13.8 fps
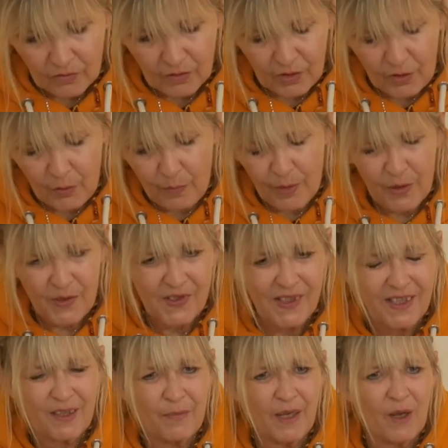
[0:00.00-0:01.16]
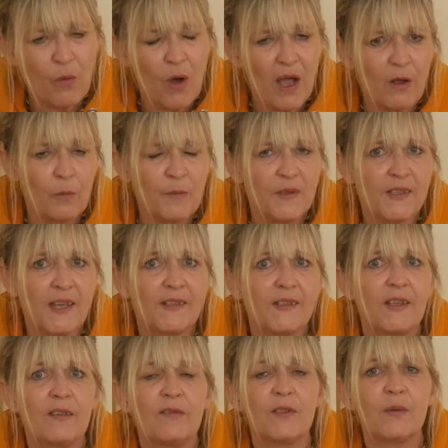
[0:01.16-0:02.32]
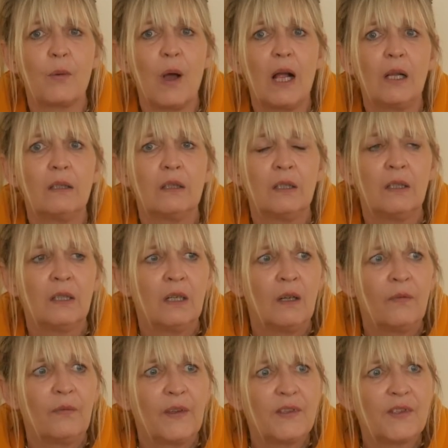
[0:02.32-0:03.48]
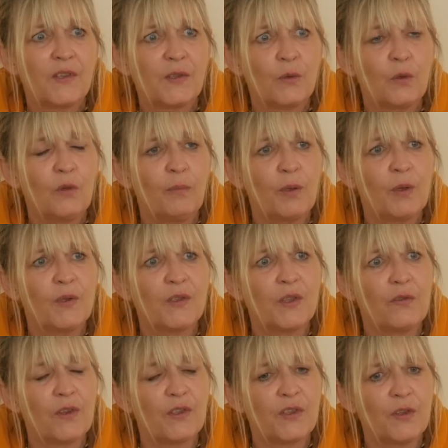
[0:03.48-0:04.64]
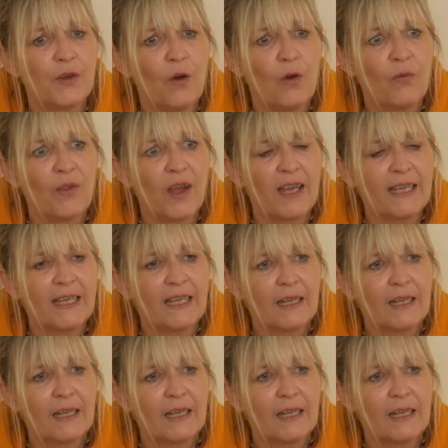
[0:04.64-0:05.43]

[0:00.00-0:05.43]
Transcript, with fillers: Your person can be quite obsessive as well. But it's the sort of person that's not that.